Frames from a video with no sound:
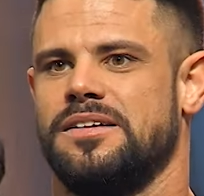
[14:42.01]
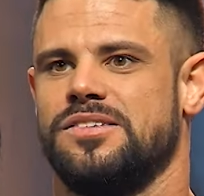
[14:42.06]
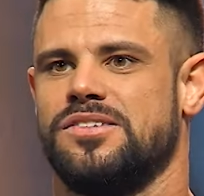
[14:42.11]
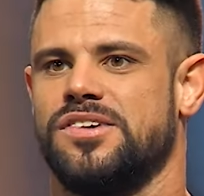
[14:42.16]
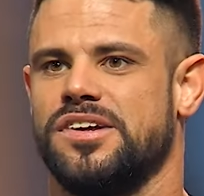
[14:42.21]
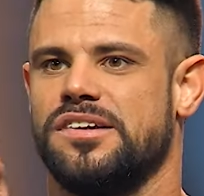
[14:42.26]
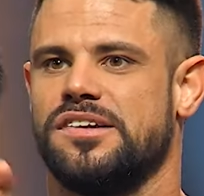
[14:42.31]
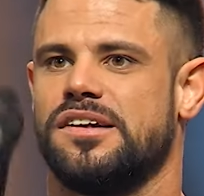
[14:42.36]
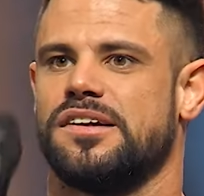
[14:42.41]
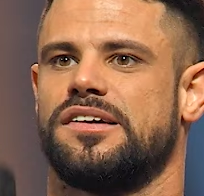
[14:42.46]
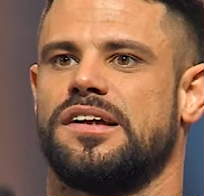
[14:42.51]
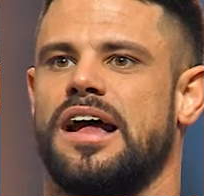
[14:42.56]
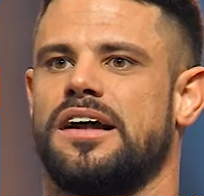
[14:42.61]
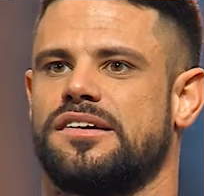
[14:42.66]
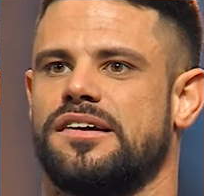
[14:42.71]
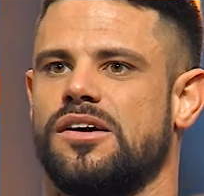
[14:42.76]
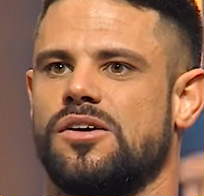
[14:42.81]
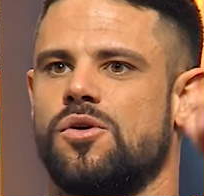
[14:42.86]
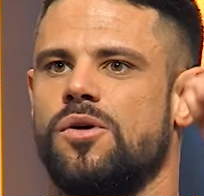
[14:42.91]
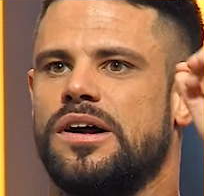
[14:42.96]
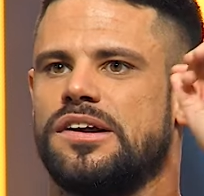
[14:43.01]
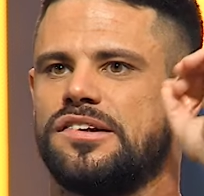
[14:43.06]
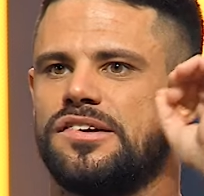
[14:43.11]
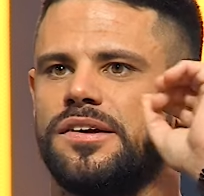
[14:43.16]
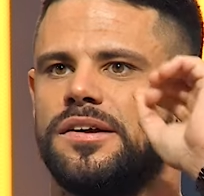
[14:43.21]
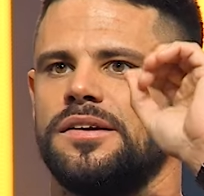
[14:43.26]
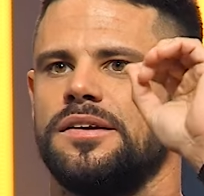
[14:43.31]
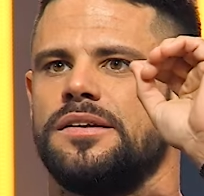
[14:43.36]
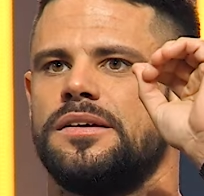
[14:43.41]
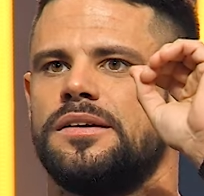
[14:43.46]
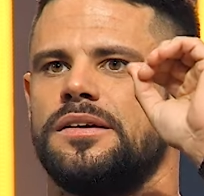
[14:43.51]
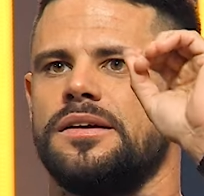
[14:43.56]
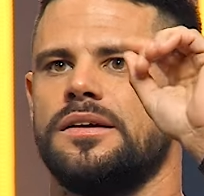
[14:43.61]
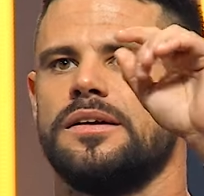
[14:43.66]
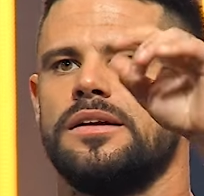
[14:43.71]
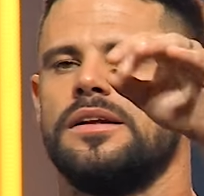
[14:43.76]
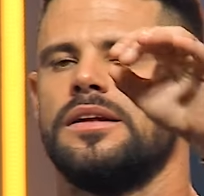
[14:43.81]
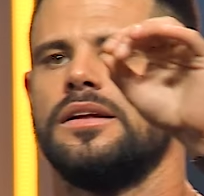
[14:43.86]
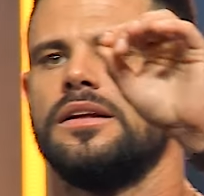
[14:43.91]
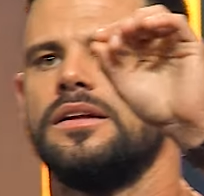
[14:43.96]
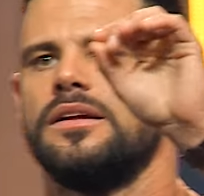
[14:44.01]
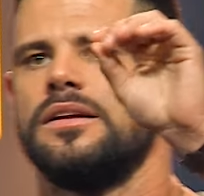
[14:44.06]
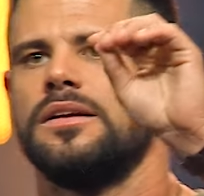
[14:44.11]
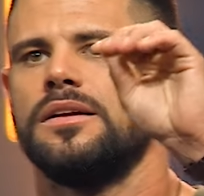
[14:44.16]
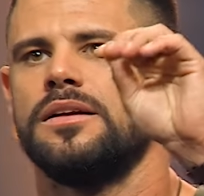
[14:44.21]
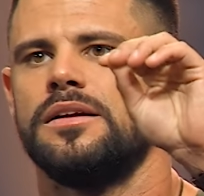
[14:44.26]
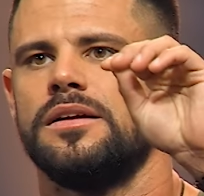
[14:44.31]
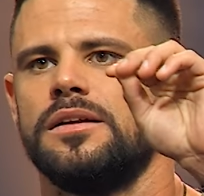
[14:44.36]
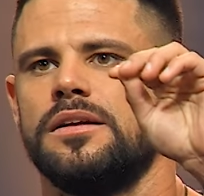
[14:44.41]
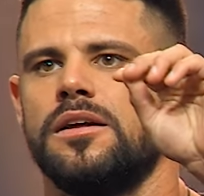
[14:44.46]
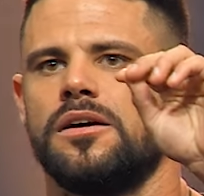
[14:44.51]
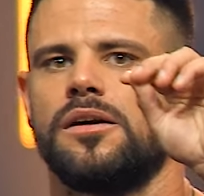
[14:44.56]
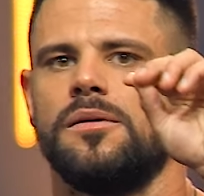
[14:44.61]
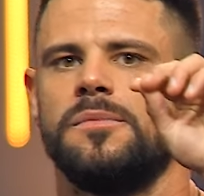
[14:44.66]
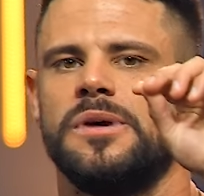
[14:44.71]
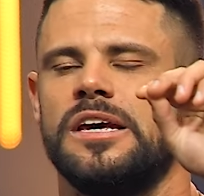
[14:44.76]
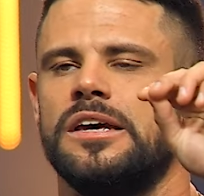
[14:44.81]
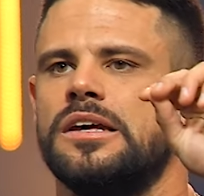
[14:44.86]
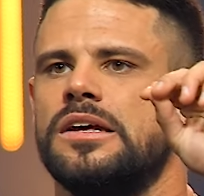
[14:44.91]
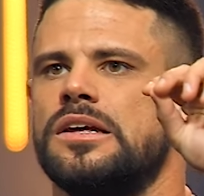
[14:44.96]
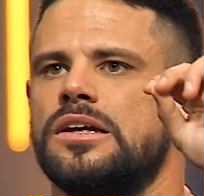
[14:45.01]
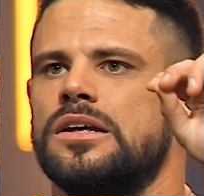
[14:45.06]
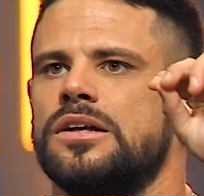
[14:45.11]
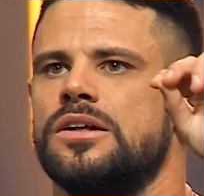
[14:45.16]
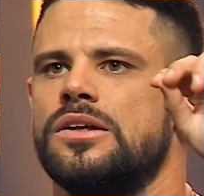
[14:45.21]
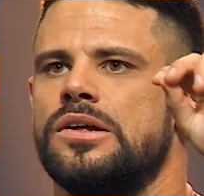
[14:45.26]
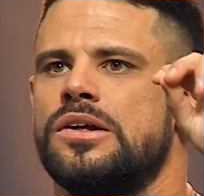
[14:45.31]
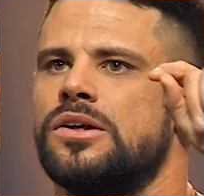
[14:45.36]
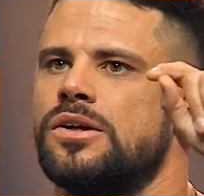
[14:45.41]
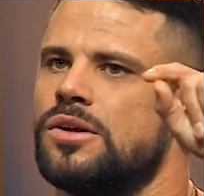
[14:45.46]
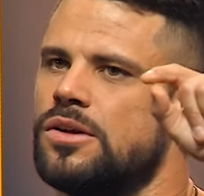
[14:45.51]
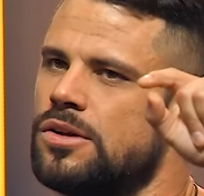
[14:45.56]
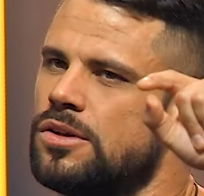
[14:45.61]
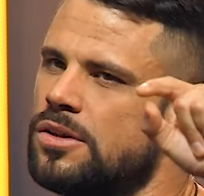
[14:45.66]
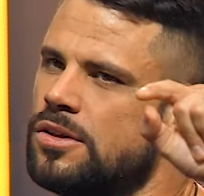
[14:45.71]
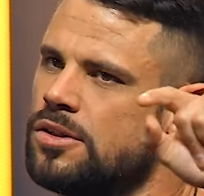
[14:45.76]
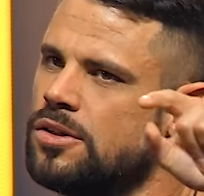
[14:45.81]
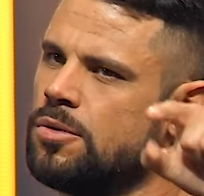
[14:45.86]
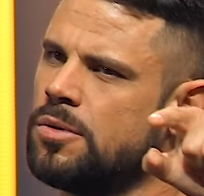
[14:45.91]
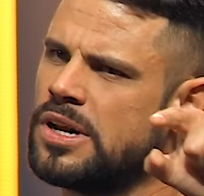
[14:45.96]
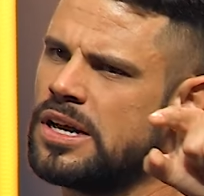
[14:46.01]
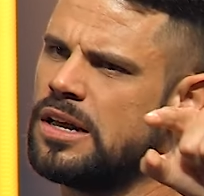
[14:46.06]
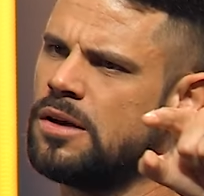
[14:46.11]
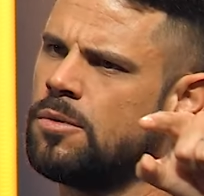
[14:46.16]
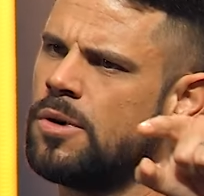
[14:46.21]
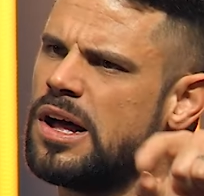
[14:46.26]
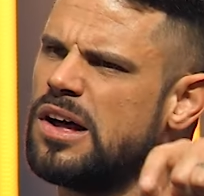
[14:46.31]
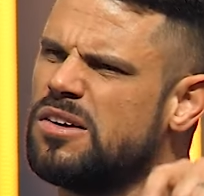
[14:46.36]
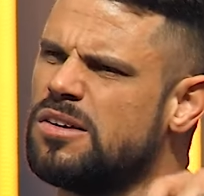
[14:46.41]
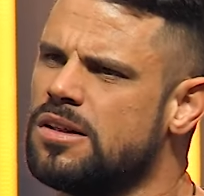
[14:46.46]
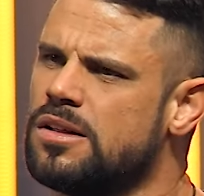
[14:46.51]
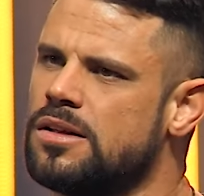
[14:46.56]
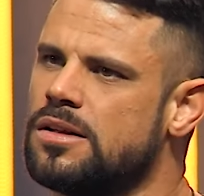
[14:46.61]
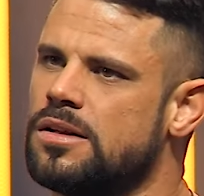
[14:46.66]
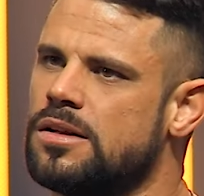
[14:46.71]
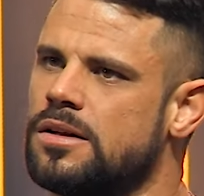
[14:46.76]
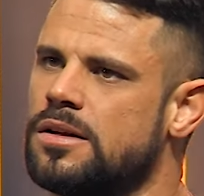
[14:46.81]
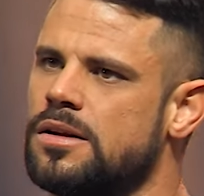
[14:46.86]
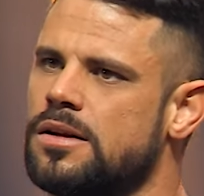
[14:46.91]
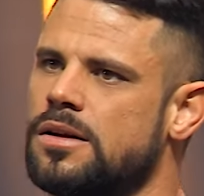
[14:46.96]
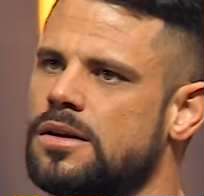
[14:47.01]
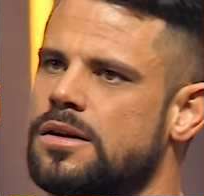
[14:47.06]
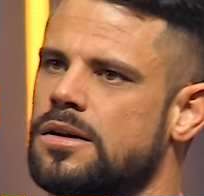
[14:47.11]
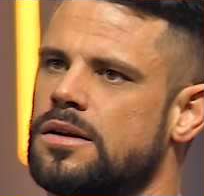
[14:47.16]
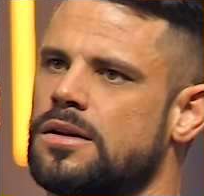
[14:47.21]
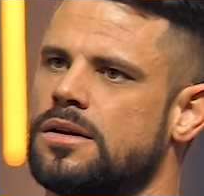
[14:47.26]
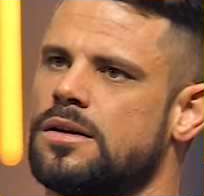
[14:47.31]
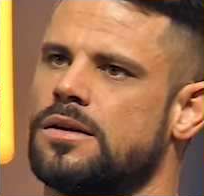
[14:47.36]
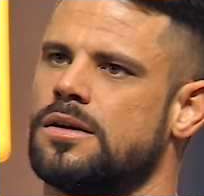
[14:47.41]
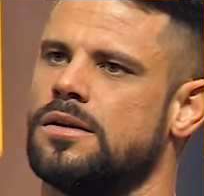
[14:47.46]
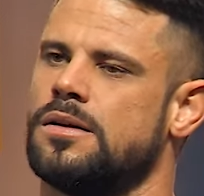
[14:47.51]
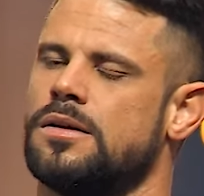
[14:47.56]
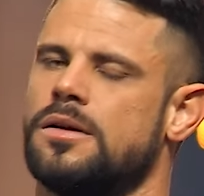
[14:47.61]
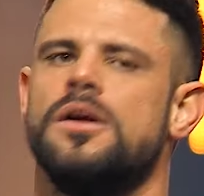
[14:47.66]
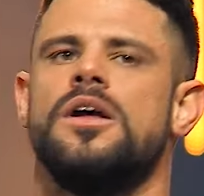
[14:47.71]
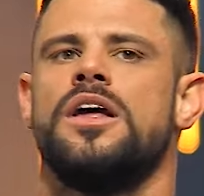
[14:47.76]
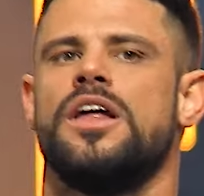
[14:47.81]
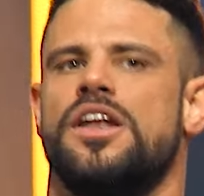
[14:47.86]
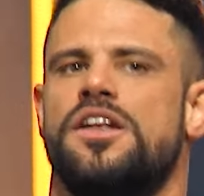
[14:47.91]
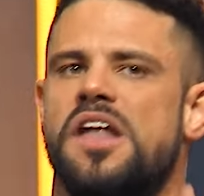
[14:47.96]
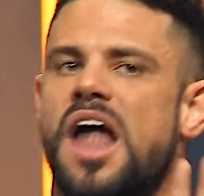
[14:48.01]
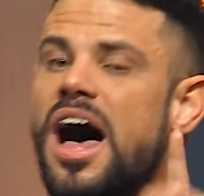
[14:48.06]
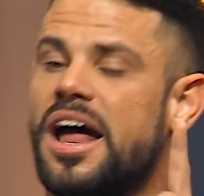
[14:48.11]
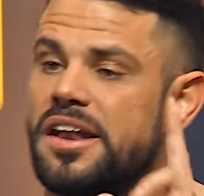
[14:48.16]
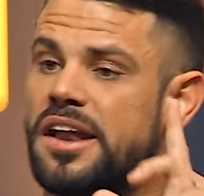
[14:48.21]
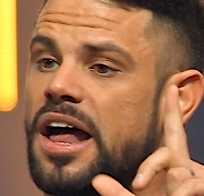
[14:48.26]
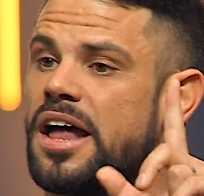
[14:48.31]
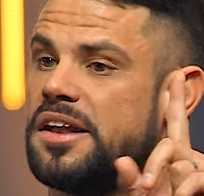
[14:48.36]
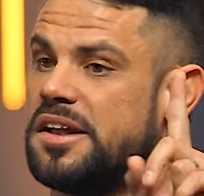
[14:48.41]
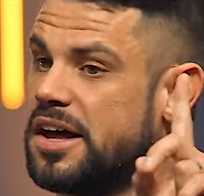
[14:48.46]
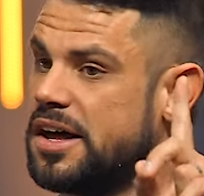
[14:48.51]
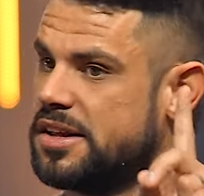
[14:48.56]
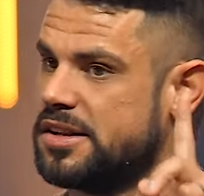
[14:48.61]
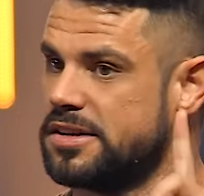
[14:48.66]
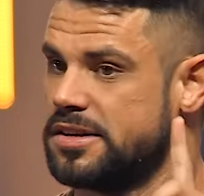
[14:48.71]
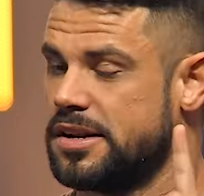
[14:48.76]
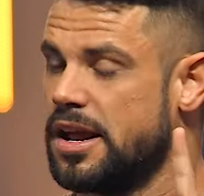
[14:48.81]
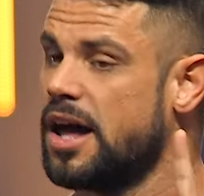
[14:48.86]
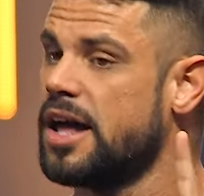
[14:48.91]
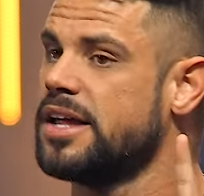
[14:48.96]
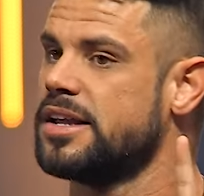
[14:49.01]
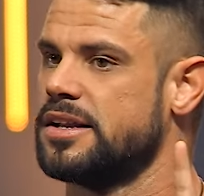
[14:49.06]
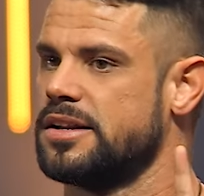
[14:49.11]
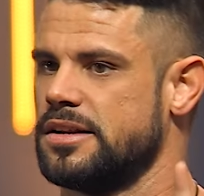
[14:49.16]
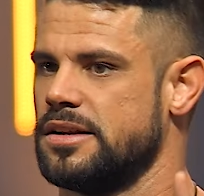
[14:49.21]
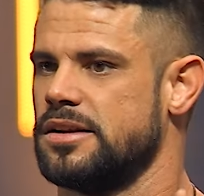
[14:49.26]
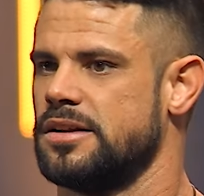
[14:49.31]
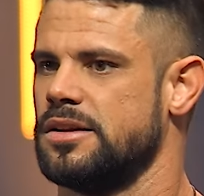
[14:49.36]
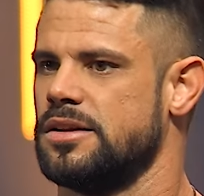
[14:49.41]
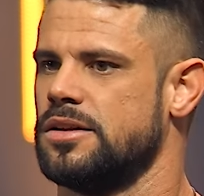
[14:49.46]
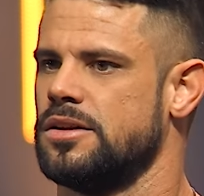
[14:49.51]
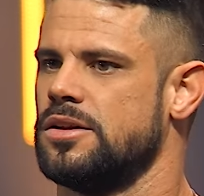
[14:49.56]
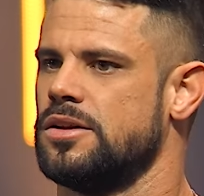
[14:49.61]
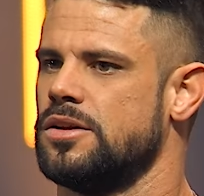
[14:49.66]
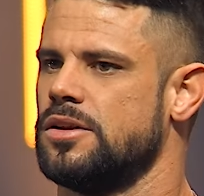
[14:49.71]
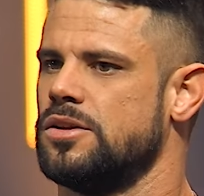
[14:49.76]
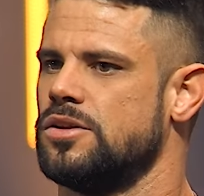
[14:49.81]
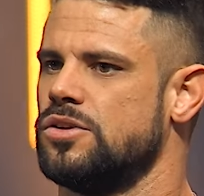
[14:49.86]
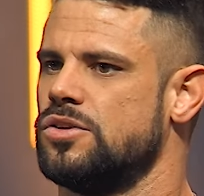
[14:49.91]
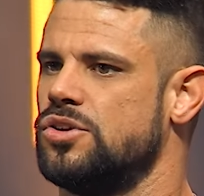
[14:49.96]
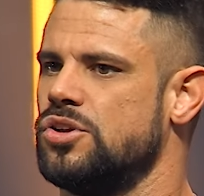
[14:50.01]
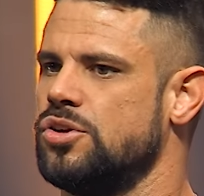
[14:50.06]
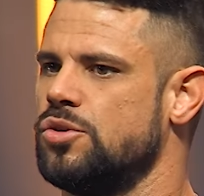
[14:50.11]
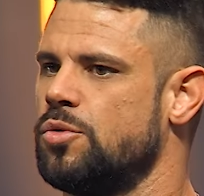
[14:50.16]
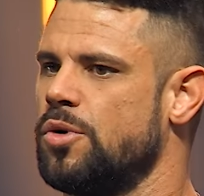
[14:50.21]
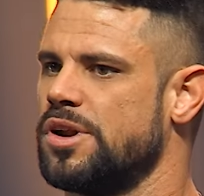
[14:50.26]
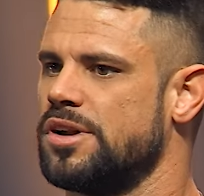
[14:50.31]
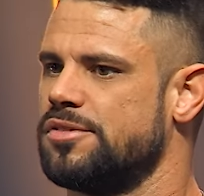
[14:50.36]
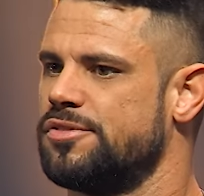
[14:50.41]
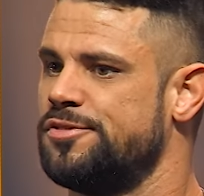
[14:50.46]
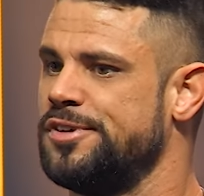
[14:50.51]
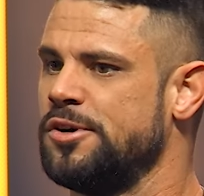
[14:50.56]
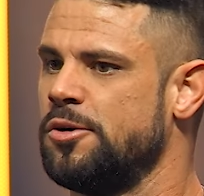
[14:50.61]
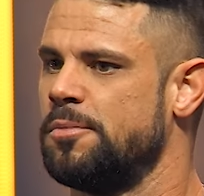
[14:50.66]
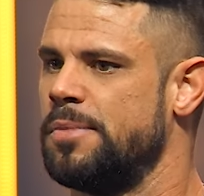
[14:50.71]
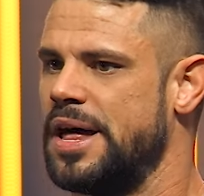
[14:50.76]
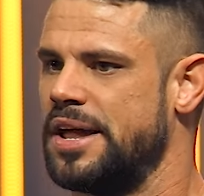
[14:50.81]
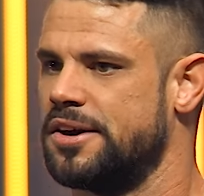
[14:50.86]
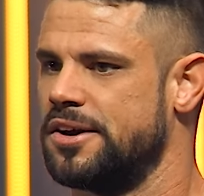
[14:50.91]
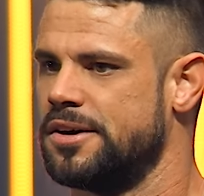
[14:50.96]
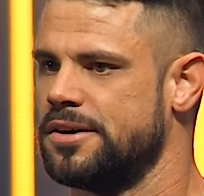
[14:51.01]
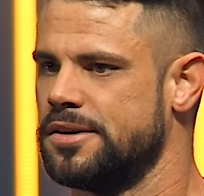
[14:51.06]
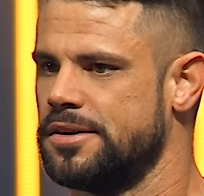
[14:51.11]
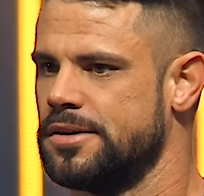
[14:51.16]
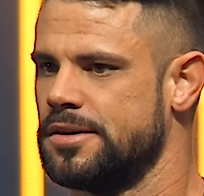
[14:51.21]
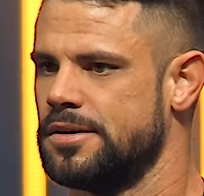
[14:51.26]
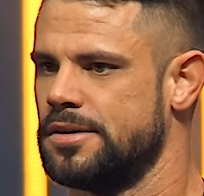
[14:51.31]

Jesus asked a question. Look at me. You want to get well? Not, not, not, not, do you want to feel better?